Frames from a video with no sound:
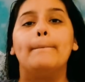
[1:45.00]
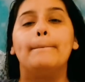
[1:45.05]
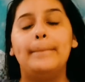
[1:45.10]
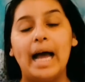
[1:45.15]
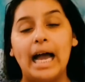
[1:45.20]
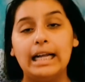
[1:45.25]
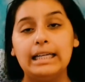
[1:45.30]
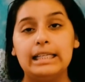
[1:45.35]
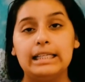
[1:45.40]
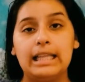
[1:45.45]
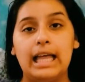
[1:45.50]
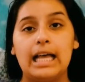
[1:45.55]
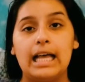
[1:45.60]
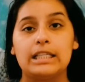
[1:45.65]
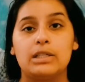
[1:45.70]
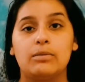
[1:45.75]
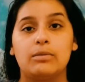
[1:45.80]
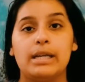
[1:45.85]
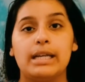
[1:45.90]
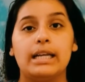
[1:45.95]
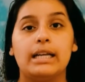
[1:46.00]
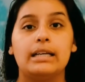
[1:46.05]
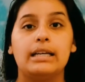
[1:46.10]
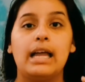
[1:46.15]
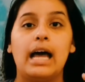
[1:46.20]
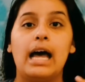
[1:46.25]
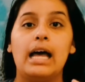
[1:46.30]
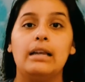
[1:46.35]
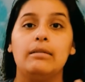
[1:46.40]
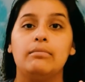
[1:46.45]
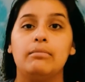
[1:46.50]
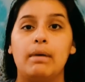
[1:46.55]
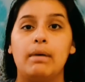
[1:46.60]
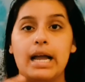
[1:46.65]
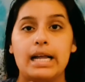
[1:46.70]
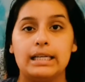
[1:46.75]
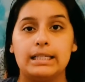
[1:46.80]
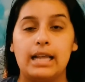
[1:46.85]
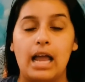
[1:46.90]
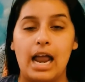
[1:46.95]
Back to last week, not
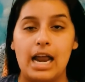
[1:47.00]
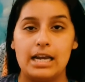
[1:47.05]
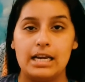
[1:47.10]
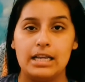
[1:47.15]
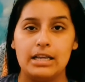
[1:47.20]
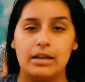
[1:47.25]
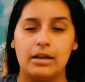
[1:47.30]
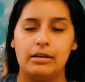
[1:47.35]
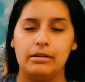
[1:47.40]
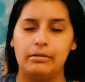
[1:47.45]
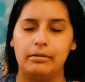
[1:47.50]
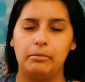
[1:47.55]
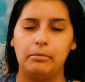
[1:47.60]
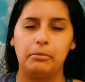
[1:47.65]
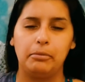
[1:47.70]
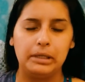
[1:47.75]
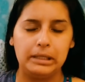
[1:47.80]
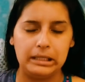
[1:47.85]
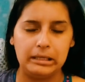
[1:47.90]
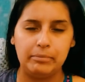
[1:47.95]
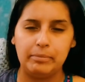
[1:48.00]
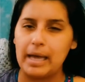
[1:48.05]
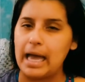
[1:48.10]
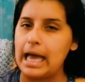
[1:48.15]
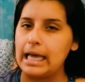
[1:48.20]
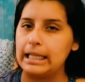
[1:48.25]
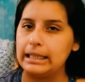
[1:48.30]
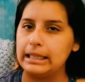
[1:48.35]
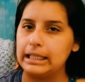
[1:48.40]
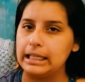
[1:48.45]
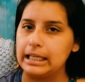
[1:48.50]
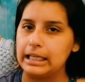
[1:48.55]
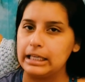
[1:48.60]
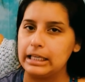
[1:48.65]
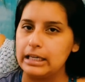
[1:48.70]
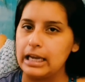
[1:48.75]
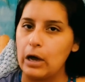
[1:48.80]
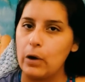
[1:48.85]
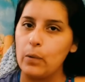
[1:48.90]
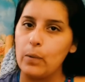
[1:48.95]
my tiny, really
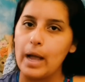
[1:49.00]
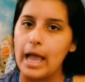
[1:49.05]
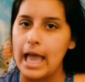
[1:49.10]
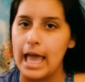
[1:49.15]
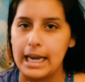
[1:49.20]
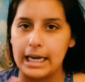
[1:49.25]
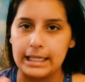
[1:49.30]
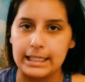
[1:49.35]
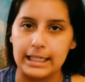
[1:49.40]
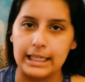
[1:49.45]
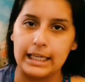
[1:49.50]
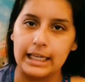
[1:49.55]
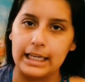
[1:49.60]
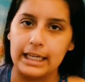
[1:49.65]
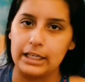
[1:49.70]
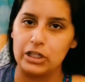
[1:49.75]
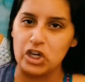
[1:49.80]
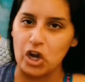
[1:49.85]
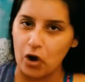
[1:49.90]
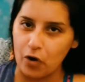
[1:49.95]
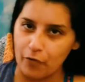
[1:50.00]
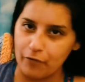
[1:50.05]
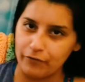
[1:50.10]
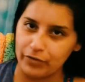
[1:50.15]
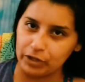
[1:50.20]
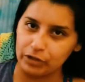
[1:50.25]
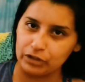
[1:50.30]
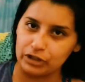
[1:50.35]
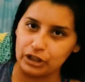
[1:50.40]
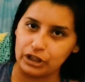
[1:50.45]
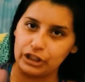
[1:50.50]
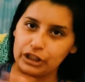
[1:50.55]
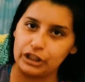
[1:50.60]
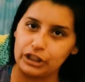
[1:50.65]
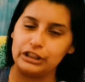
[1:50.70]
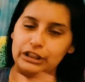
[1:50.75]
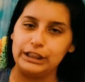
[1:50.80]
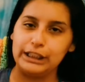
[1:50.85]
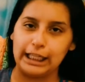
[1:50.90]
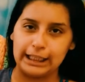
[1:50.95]
badly, no edited, no
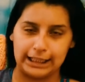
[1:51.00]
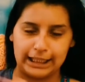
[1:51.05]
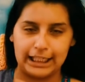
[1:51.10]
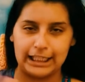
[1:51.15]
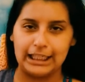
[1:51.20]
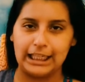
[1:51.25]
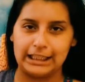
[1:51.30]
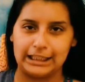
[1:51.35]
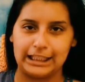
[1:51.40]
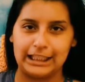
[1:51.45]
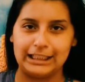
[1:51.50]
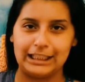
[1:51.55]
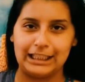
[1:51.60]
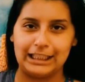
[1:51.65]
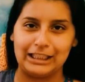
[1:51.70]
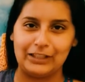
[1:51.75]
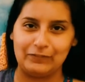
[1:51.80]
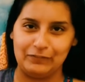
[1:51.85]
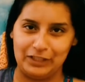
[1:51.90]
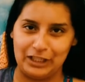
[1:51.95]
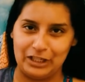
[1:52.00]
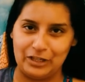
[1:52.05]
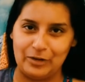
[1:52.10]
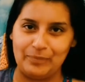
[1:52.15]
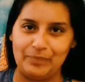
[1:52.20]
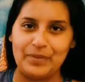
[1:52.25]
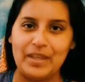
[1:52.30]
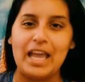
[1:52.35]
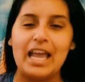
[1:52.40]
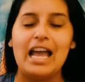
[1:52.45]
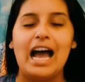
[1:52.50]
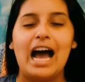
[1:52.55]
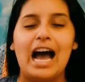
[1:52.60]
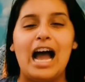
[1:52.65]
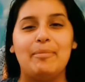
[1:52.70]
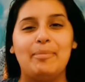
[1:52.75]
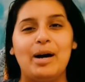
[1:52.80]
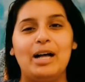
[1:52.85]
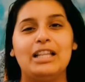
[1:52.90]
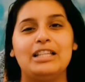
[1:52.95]
filter, nothing video.
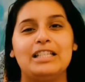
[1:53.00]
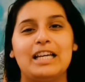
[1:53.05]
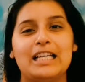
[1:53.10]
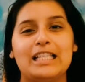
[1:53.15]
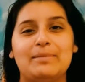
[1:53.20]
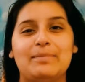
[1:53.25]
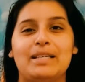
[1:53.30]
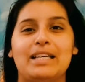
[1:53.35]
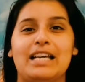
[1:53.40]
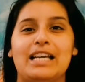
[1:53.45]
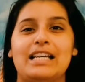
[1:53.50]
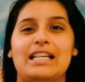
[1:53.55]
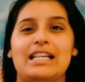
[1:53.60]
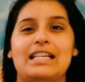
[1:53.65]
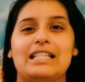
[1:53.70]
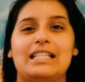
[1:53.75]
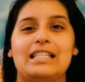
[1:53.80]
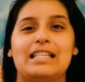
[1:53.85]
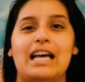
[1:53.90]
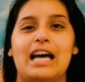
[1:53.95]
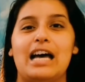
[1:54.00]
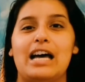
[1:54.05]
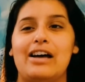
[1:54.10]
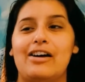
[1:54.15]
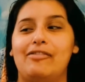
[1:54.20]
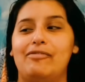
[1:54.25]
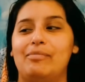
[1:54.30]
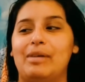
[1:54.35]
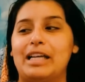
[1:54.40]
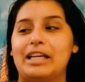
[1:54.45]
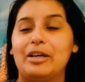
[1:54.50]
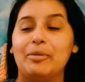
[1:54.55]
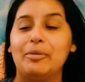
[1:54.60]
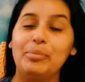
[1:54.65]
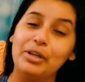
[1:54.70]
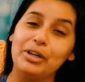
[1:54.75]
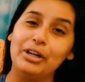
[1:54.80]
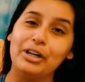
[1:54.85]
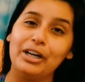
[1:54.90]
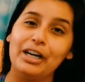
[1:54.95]
I apologize because my
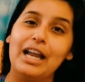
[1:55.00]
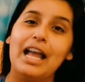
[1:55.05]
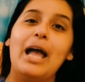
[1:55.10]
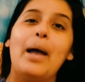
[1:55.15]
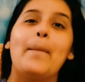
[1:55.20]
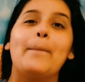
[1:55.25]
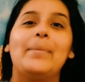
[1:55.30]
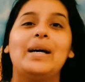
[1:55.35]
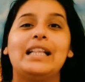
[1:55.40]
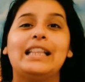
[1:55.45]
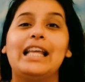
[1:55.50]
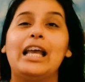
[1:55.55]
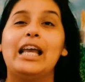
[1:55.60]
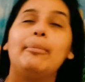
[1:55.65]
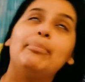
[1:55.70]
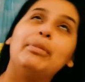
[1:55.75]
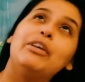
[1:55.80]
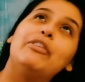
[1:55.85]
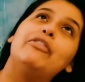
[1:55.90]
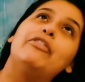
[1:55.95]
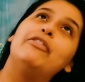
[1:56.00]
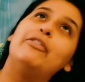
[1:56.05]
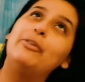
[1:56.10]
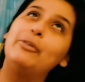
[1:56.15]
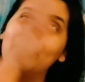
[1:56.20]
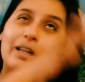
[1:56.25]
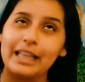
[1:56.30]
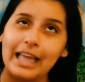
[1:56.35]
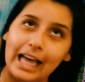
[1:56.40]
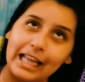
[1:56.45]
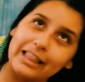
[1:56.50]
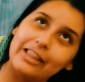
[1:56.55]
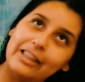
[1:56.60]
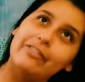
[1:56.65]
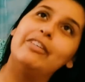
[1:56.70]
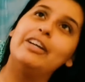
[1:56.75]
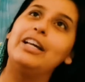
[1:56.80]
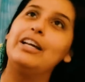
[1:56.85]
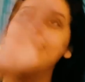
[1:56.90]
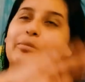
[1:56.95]
computer, but then before that,
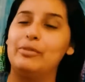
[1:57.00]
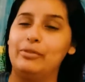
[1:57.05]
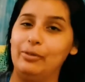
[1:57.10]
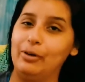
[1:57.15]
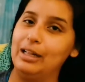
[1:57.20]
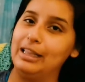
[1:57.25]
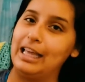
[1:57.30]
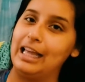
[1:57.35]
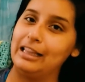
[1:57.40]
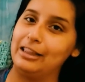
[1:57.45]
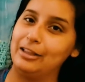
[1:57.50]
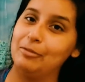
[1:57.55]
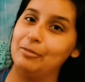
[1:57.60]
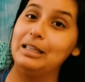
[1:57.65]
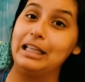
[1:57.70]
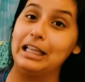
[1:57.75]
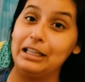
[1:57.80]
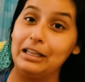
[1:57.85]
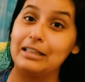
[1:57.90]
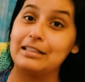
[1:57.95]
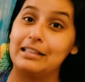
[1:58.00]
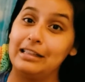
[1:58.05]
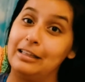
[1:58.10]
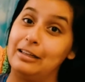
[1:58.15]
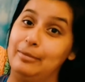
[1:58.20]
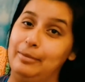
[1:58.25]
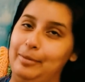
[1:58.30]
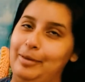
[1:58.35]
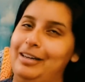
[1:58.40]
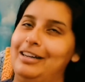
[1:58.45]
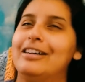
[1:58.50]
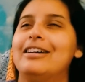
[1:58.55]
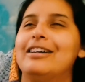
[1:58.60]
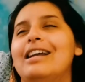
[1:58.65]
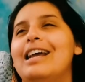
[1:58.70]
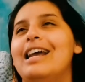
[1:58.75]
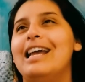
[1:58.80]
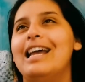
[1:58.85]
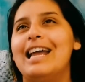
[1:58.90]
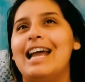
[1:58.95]
the video before that, the one that looks a little bit better,